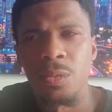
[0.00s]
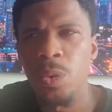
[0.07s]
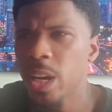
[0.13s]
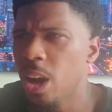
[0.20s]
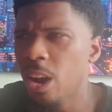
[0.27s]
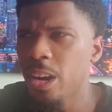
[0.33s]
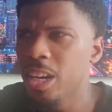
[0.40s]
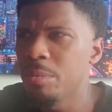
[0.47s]

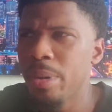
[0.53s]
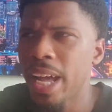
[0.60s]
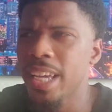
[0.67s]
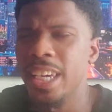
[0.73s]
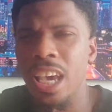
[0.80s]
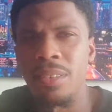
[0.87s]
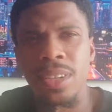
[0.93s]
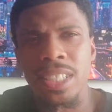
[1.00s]
We arguing
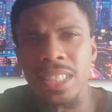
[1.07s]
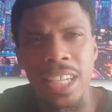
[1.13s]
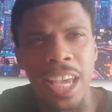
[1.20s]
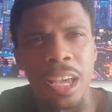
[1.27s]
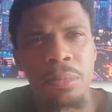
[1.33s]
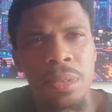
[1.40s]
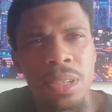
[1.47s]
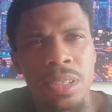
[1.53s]
about Kevin
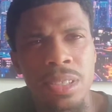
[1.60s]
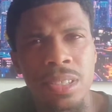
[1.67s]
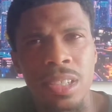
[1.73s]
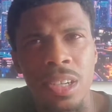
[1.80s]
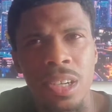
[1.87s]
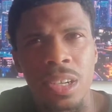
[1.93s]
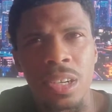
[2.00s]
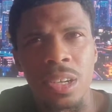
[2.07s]
Samuels.
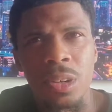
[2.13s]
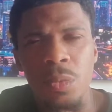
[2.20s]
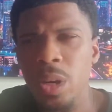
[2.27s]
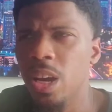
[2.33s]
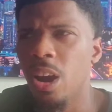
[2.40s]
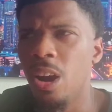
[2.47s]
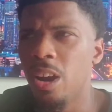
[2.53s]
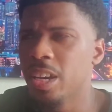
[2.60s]

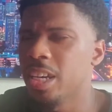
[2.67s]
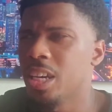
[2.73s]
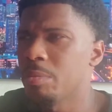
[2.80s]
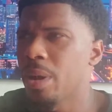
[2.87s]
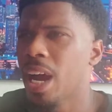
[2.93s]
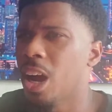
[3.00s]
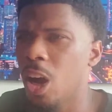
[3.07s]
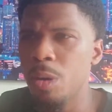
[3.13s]
We arguing
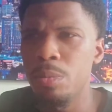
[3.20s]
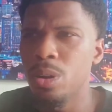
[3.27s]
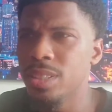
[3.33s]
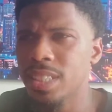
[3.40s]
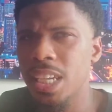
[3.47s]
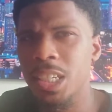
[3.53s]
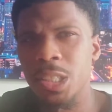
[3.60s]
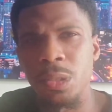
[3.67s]
about
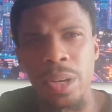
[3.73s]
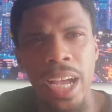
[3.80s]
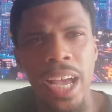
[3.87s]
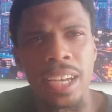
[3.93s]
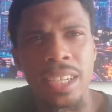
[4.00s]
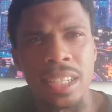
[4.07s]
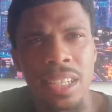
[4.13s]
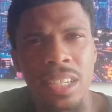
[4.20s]

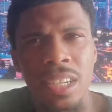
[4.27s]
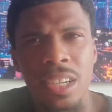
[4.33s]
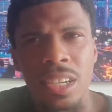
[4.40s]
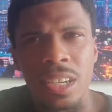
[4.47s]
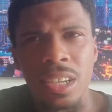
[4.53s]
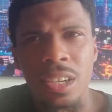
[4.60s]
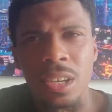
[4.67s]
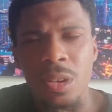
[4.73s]
homosexuality.
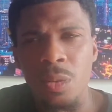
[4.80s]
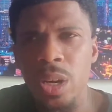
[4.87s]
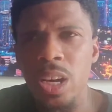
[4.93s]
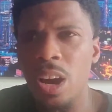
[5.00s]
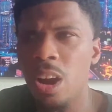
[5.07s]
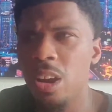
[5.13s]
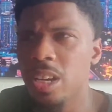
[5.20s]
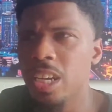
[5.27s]
We
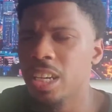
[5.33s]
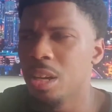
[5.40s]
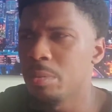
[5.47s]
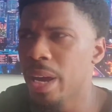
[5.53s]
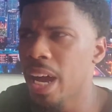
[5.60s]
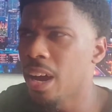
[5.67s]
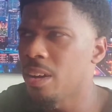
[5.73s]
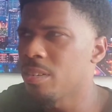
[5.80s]
arguing
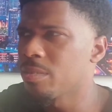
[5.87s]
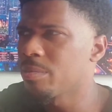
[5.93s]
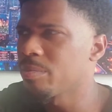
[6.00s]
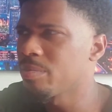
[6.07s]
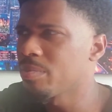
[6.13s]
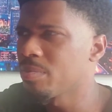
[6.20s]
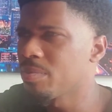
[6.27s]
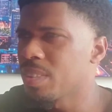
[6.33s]
about
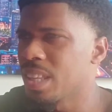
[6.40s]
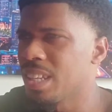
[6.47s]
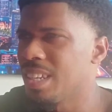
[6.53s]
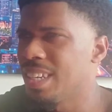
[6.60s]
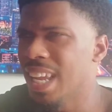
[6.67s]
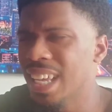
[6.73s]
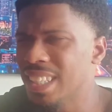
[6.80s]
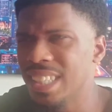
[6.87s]

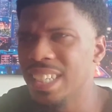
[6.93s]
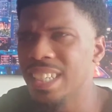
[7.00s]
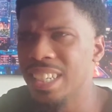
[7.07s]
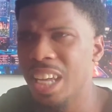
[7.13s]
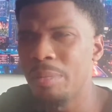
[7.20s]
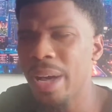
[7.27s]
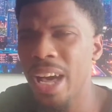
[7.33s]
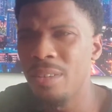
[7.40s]

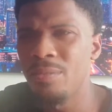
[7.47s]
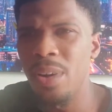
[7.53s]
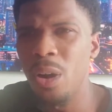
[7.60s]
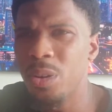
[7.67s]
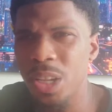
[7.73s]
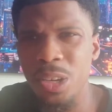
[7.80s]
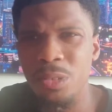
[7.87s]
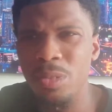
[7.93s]
nothing, about
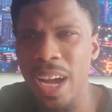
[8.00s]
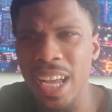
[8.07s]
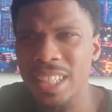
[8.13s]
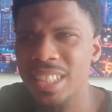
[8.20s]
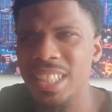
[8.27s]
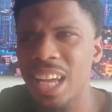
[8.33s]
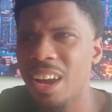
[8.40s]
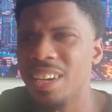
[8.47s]
voting
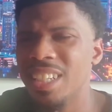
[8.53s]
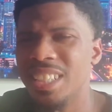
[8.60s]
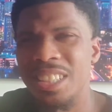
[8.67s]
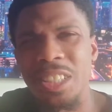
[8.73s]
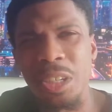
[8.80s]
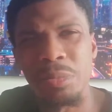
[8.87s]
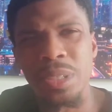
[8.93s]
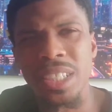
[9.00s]
rights and all this
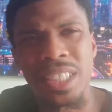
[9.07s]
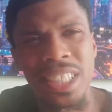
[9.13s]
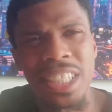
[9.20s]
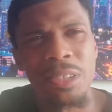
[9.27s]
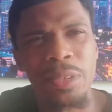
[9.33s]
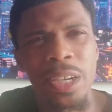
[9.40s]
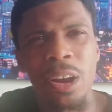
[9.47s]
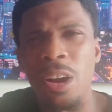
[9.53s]
stupid
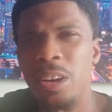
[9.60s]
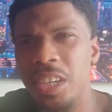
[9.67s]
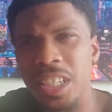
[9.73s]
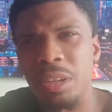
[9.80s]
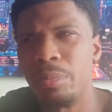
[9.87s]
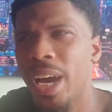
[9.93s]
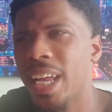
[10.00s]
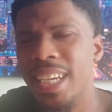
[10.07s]
shit. We
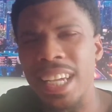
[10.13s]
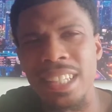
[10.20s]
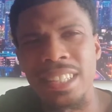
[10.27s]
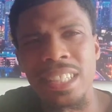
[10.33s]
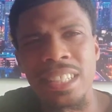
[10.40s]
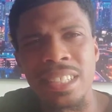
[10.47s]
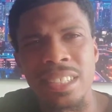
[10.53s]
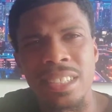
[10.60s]
arguing about
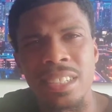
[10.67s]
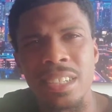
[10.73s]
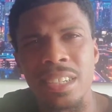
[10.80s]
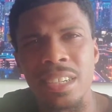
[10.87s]
nothing,